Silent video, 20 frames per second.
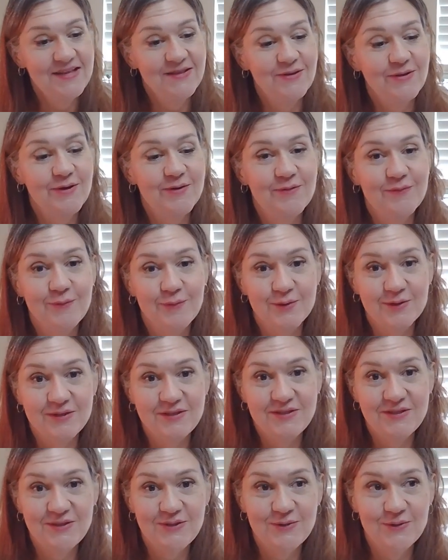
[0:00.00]
Look forward
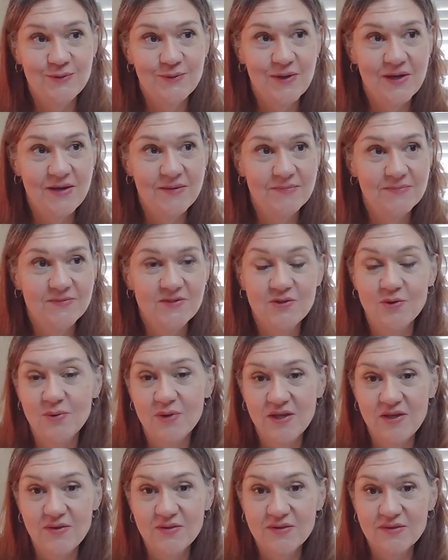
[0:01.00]
to um,
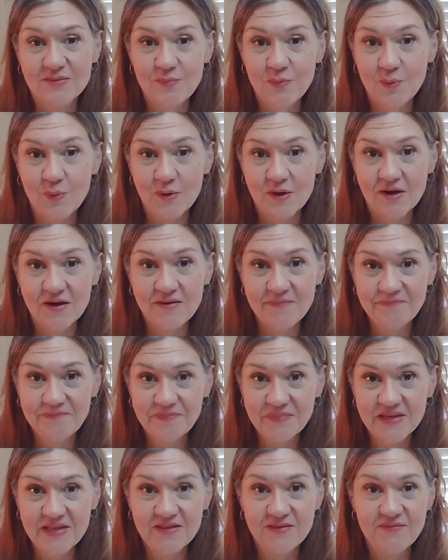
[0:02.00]
showing you some more
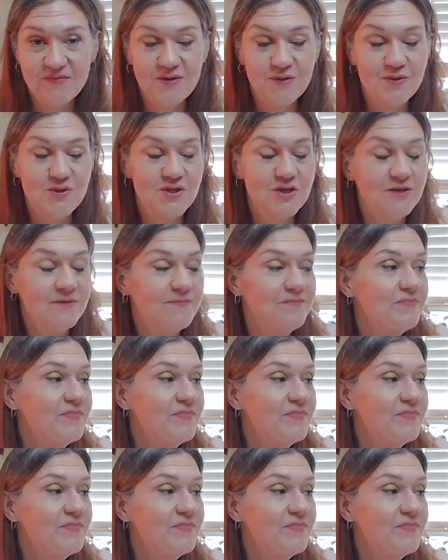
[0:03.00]
in the future.